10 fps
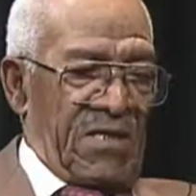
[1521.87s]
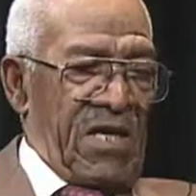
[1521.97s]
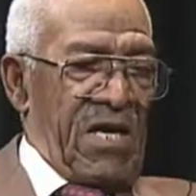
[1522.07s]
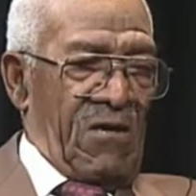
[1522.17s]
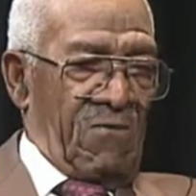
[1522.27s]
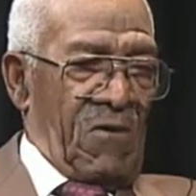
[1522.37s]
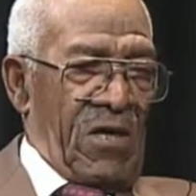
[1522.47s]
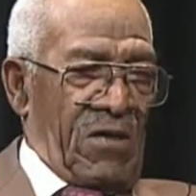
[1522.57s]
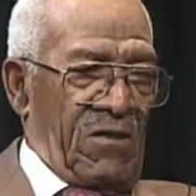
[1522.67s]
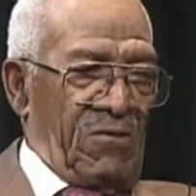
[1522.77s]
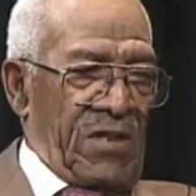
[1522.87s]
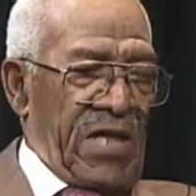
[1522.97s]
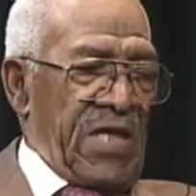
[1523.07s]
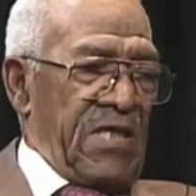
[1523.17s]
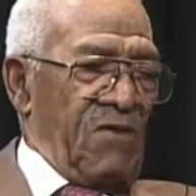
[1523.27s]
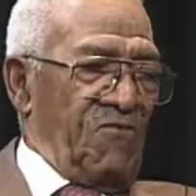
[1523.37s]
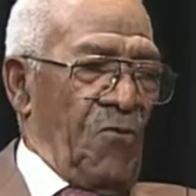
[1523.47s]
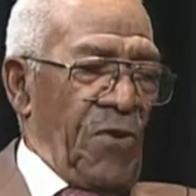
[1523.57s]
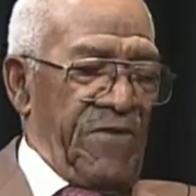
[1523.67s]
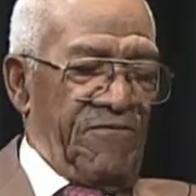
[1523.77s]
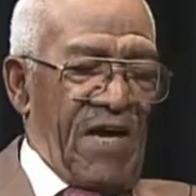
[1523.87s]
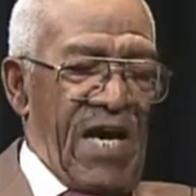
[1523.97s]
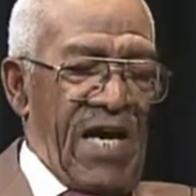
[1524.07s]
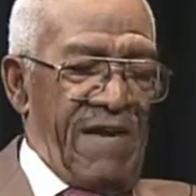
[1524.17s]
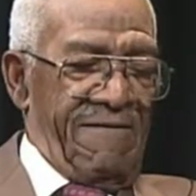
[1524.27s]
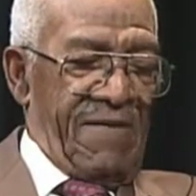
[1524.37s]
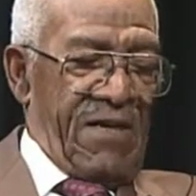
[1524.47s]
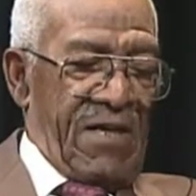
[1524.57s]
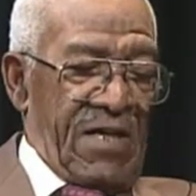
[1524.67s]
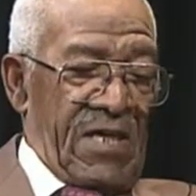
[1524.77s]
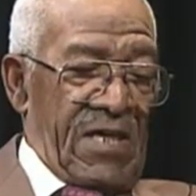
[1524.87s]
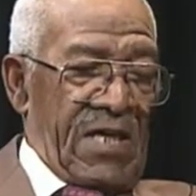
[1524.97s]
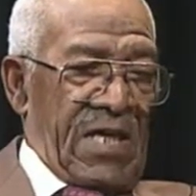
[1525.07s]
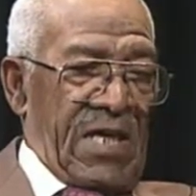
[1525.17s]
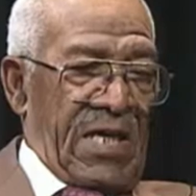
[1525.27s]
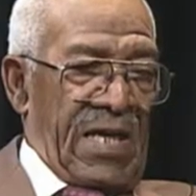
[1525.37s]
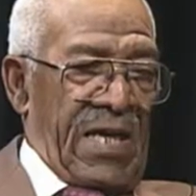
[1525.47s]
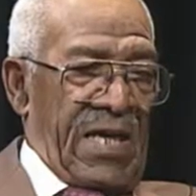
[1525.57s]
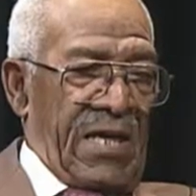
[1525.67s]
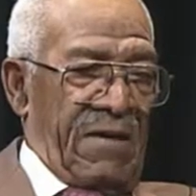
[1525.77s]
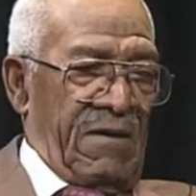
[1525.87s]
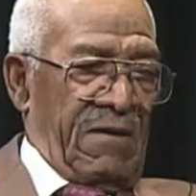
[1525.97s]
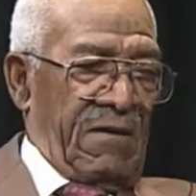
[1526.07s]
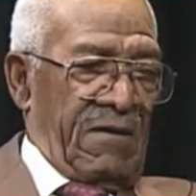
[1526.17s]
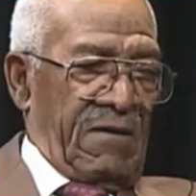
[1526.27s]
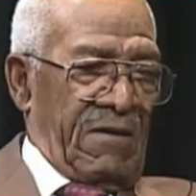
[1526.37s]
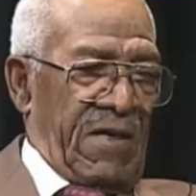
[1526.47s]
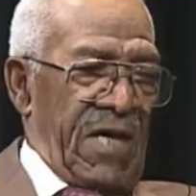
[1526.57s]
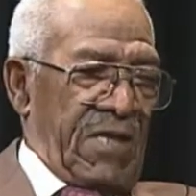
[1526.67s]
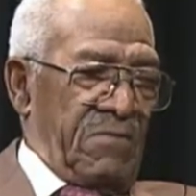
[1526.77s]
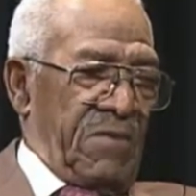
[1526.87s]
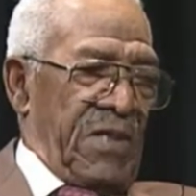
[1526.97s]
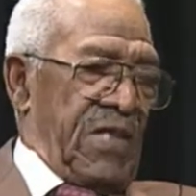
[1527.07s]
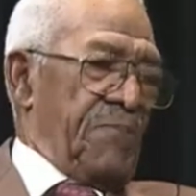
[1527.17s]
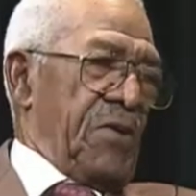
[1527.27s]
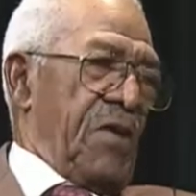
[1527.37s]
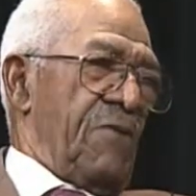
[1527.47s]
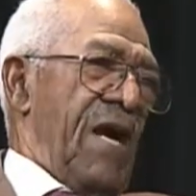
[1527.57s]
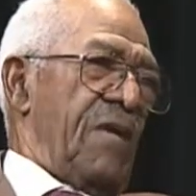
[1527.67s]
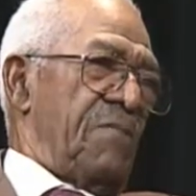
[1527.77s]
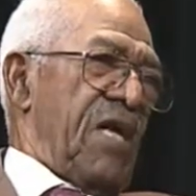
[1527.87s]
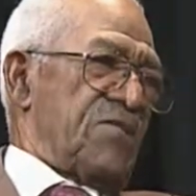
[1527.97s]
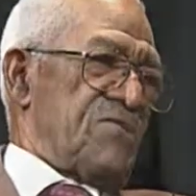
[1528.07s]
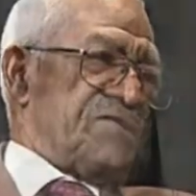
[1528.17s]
here in Waterloo in 1945, and I got to be Deputy Grand Master of the